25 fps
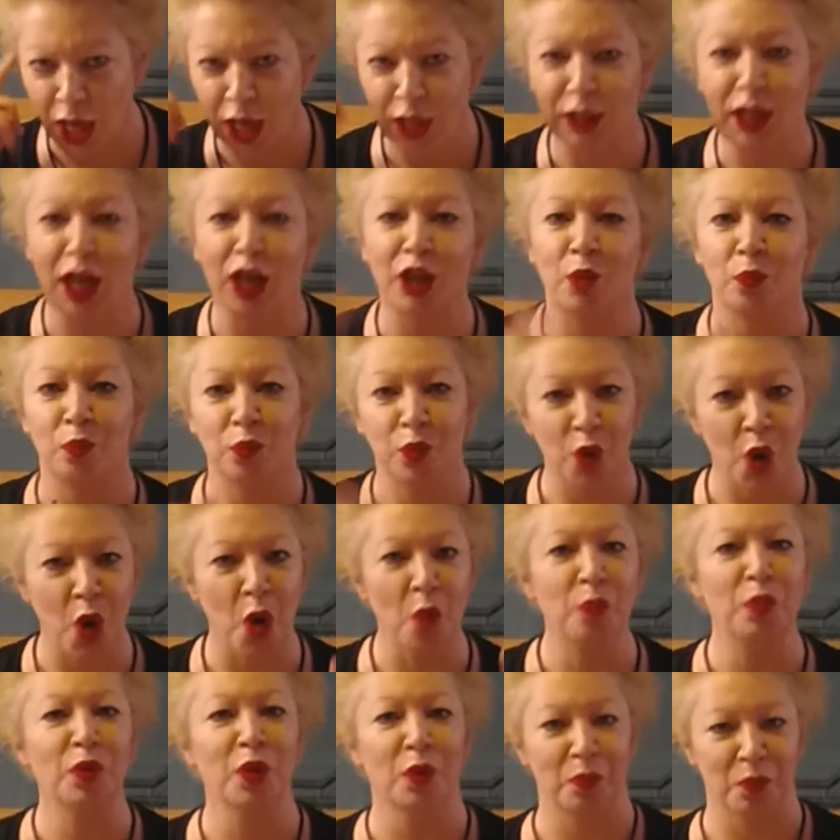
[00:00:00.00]
Now, the
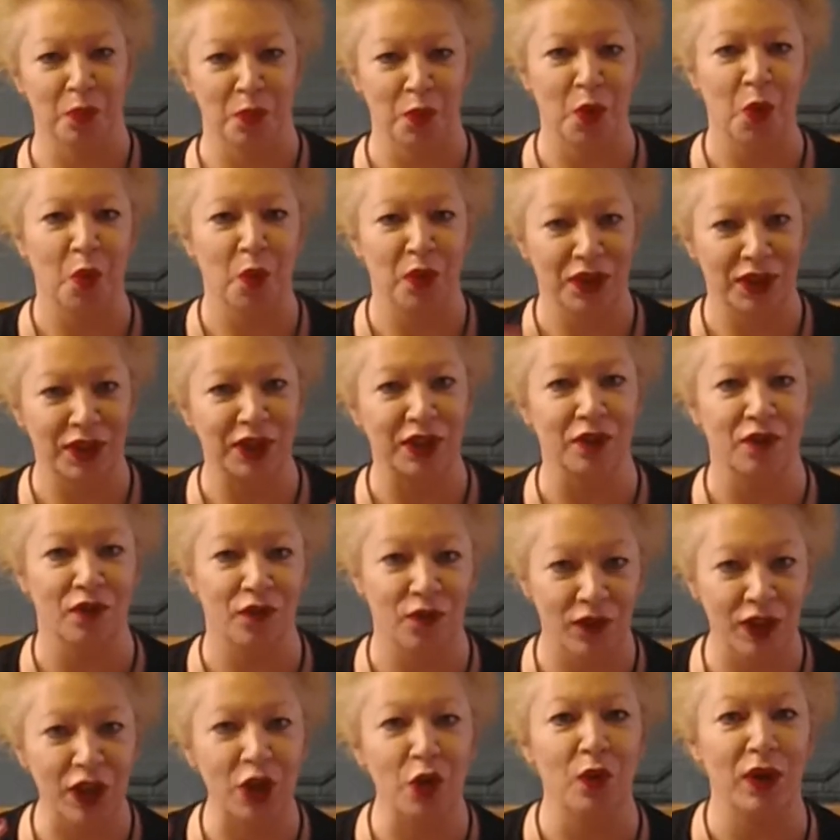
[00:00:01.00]
problem with
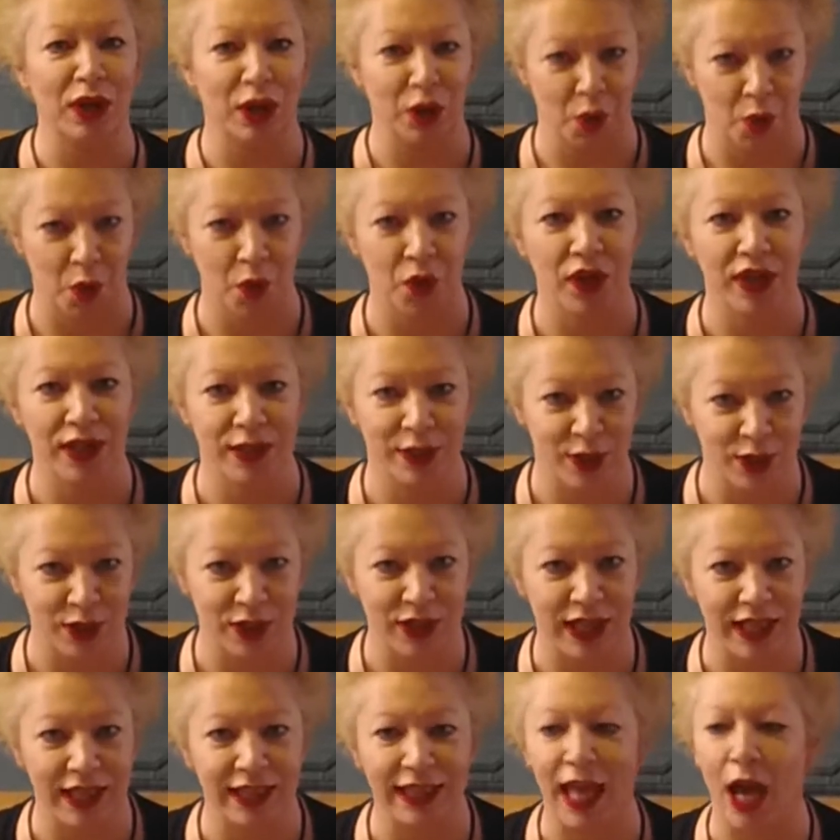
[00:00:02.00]
configuring your
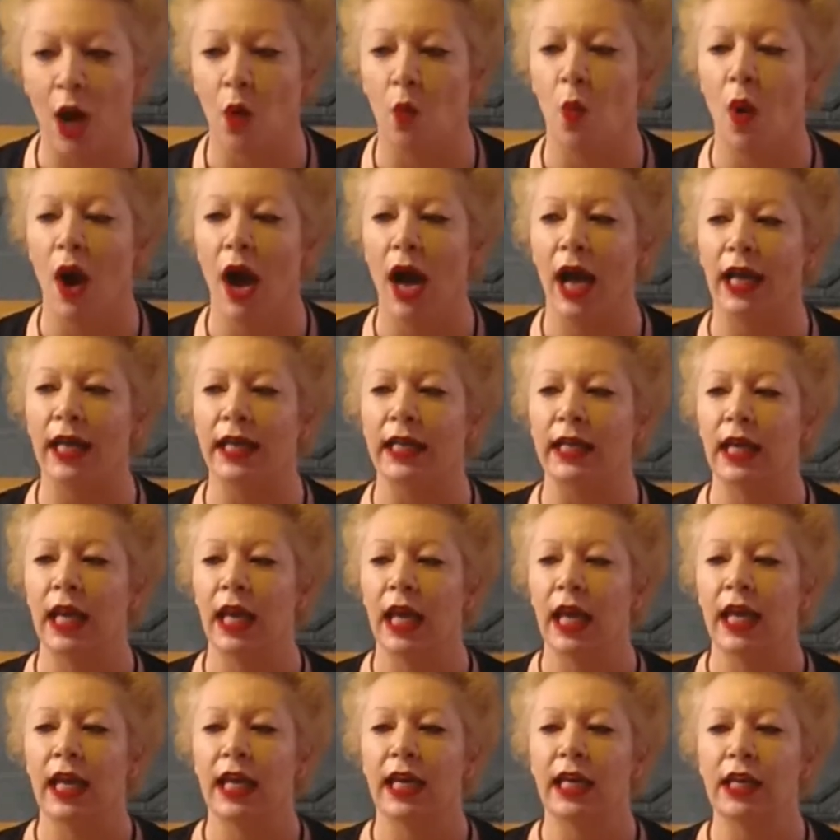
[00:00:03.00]
thesis in that way
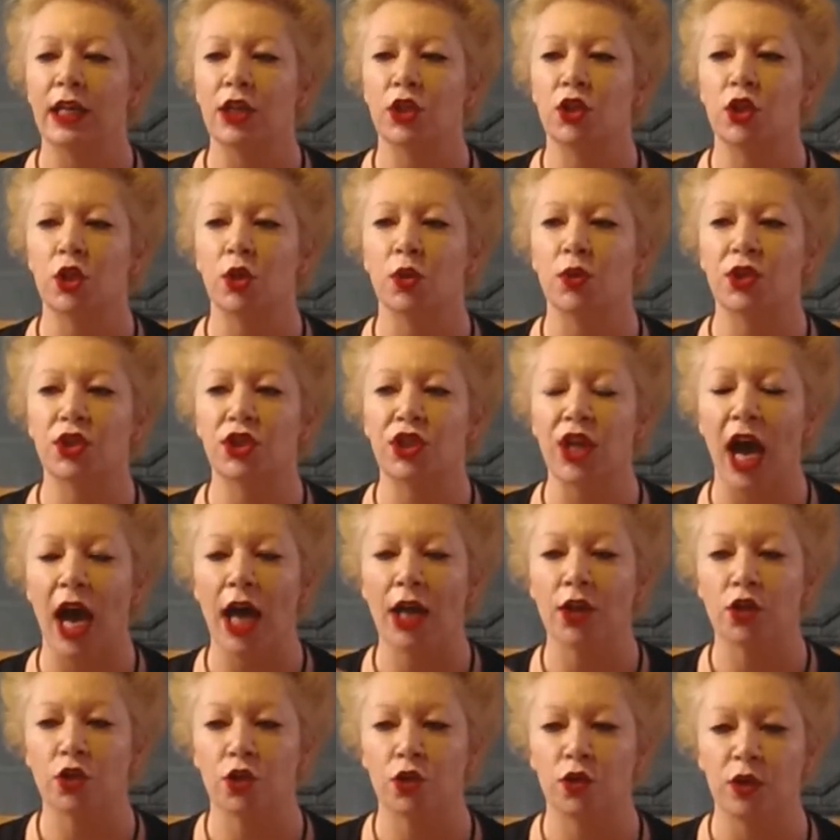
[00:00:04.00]
is you
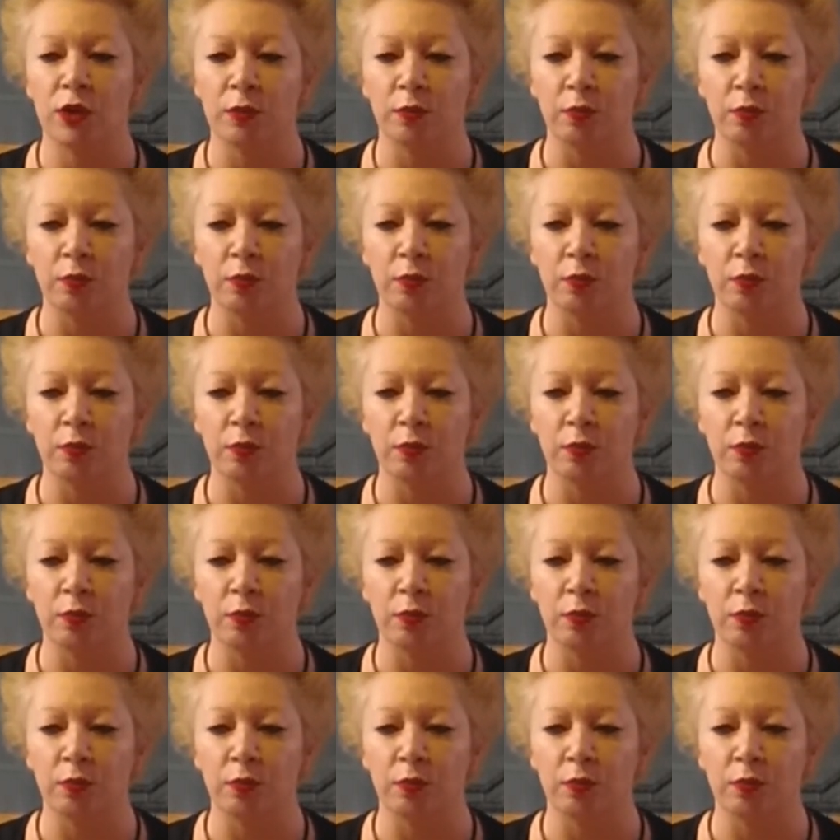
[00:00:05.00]
start to